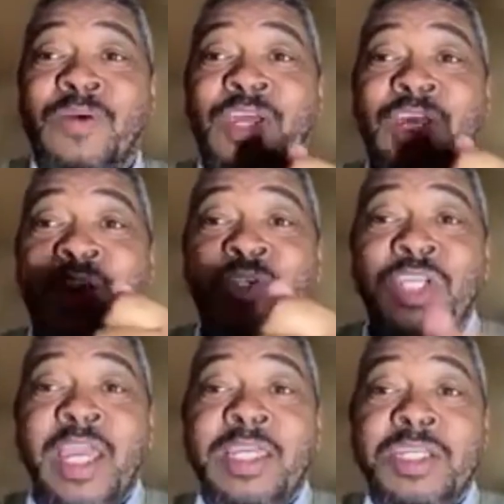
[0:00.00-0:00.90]
of
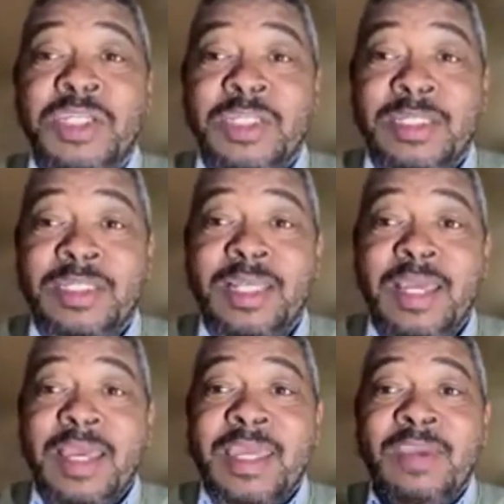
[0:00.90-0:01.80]
negotiations,
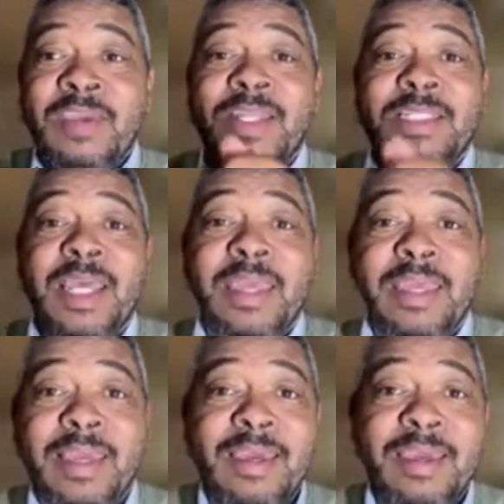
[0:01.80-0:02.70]
give and
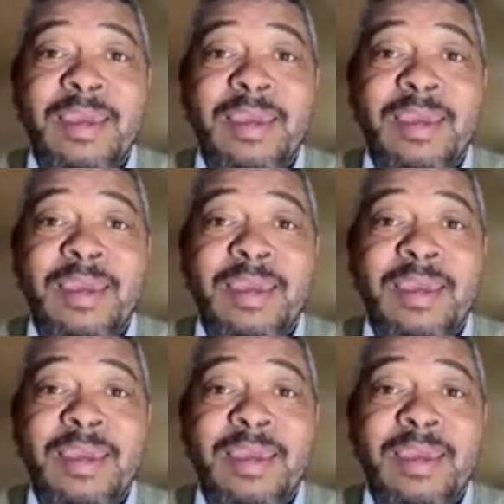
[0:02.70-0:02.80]
take,